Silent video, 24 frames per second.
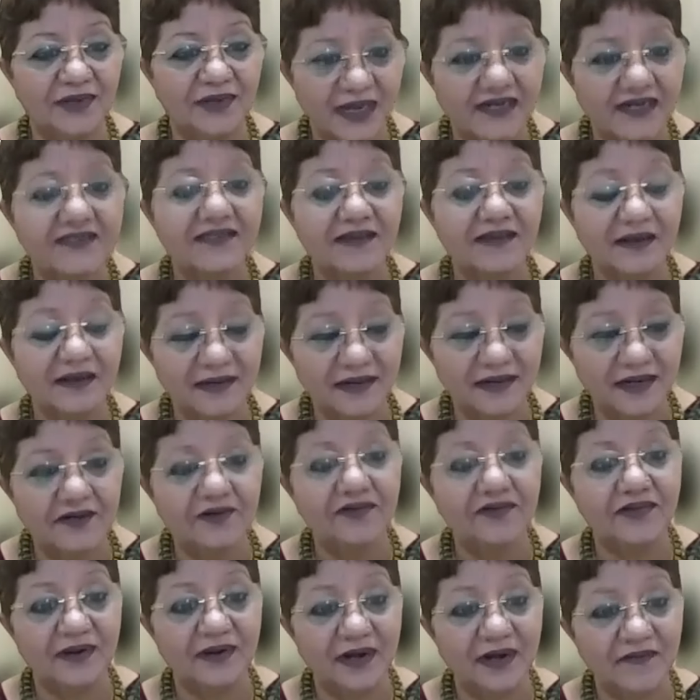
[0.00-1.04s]
So at least
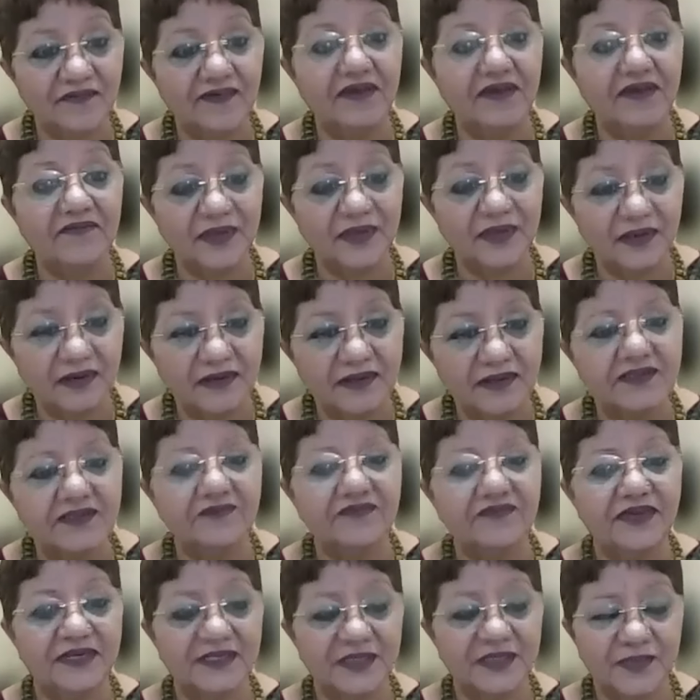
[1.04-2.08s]
30 to 35
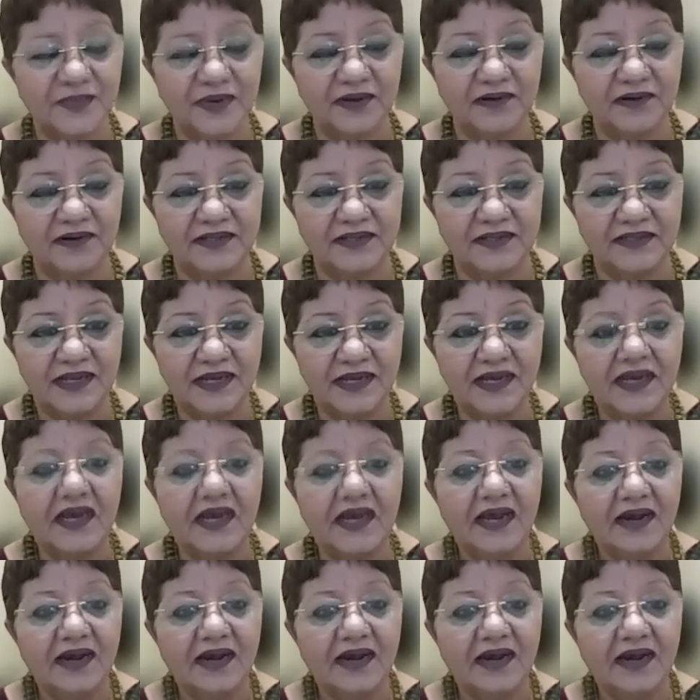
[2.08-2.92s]
years of experience.